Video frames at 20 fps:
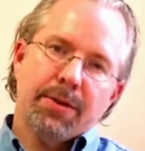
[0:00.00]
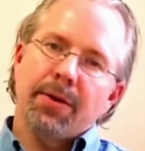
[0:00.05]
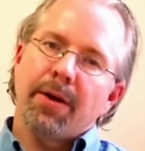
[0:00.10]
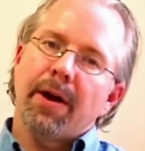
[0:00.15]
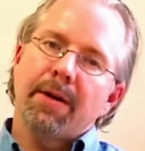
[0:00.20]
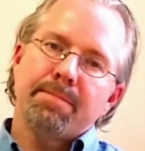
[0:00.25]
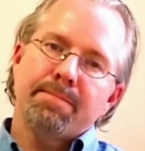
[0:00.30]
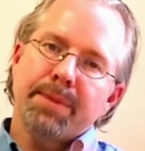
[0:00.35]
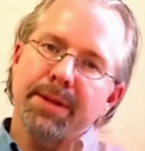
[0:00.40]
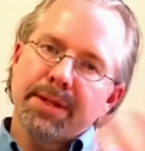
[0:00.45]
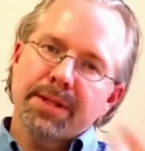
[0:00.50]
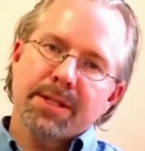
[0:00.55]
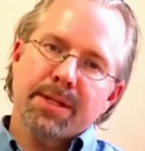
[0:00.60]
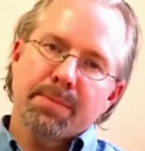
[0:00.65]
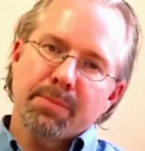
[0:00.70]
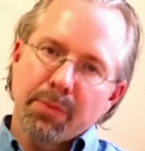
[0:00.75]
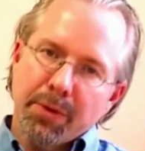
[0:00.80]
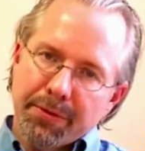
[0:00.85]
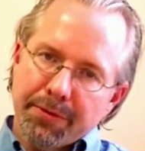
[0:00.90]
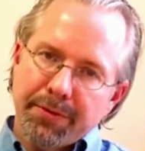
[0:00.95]
there have been
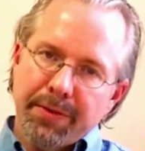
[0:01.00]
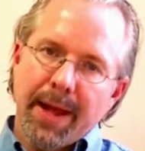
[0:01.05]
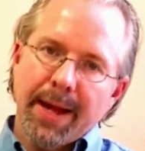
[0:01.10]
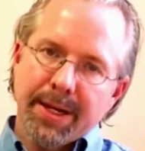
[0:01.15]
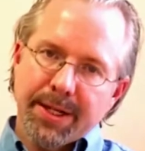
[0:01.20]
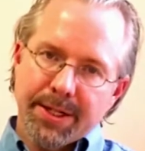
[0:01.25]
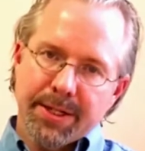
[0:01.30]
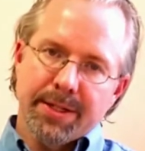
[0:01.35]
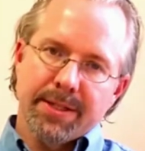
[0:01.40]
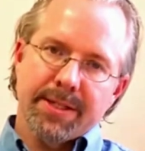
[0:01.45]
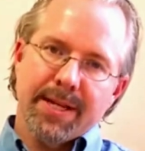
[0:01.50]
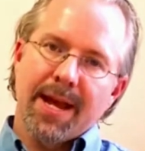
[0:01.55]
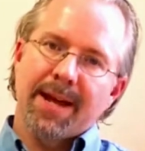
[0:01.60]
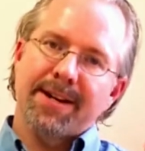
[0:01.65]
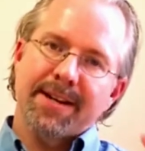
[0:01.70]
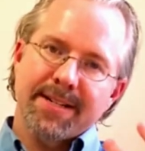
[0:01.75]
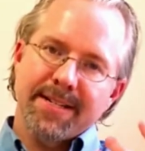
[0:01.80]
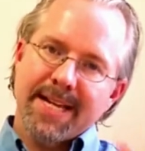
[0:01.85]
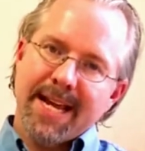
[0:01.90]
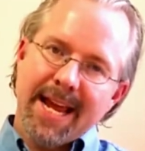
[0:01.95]
some reflections how
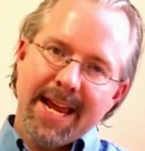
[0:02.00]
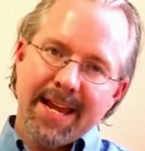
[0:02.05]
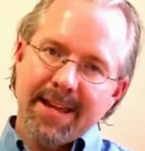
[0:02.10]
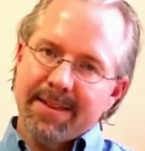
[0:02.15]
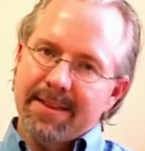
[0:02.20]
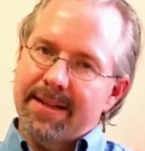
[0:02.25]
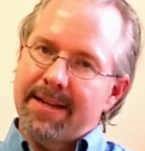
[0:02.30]
to take